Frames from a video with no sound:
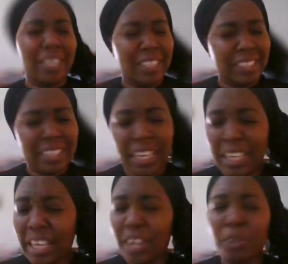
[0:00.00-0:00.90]
take
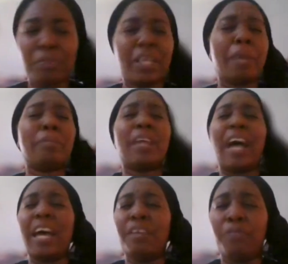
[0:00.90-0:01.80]
care of them
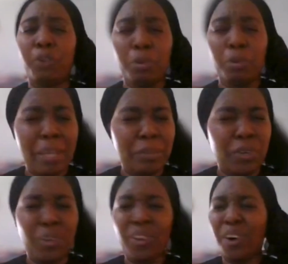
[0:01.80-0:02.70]
I envelop them in
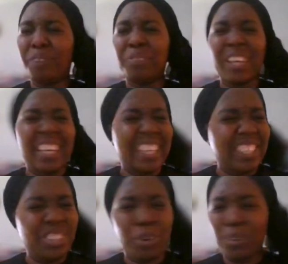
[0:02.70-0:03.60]
your love,
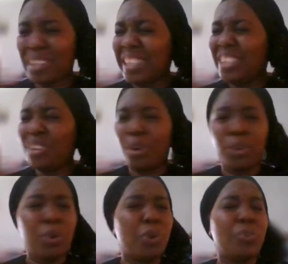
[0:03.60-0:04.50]
in your in your
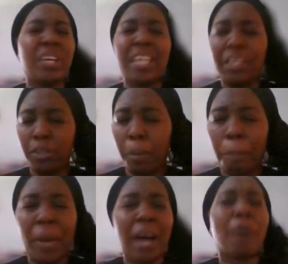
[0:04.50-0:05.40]
glory, in your
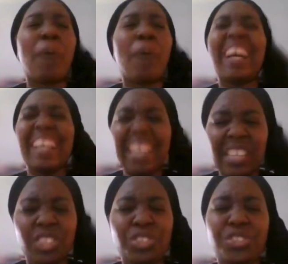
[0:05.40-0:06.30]
power.
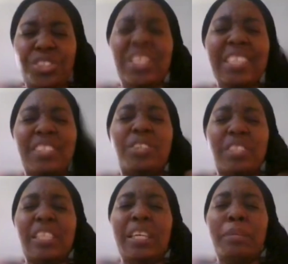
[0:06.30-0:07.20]
In
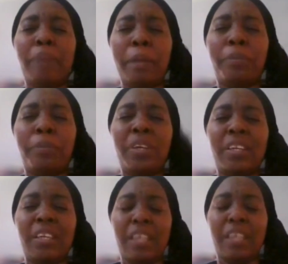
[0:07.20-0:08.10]
Jesus' name I pray.
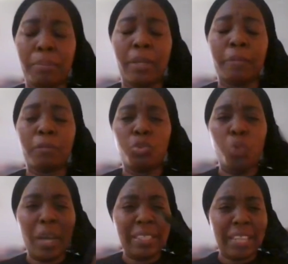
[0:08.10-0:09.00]
Amen. You
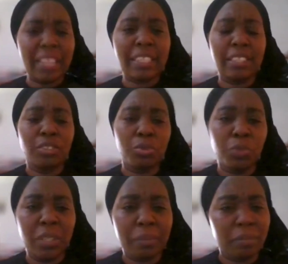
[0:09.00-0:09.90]
are destined to
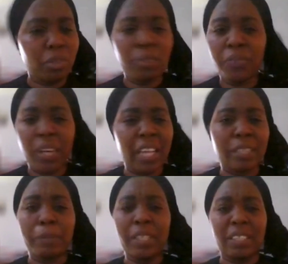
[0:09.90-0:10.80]
win. Don't forget,
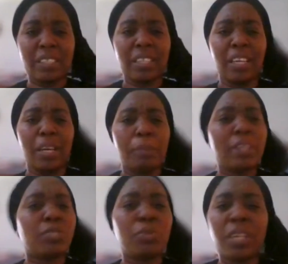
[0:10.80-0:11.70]
please.
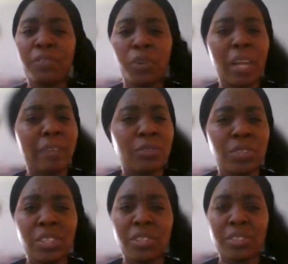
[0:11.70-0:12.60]
Please do give your life to
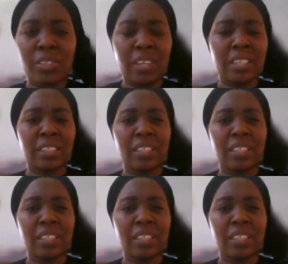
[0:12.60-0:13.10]
Jesus Christ.